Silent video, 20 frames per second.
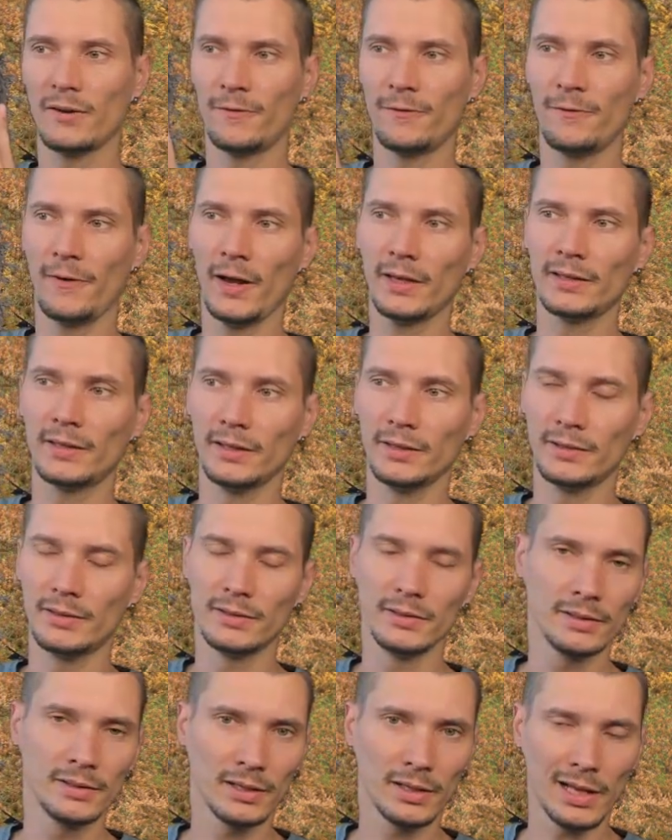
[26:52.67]
affected
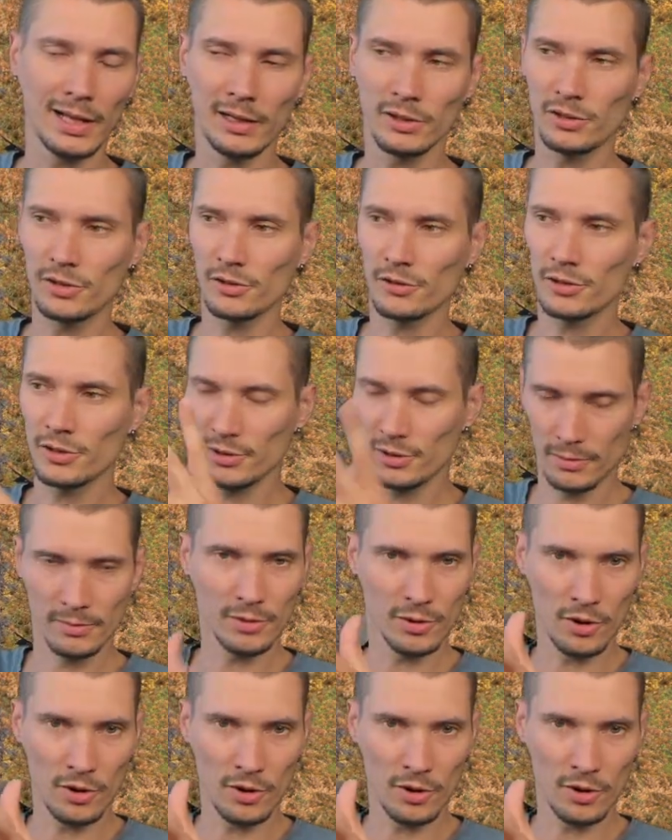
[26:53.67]
cultures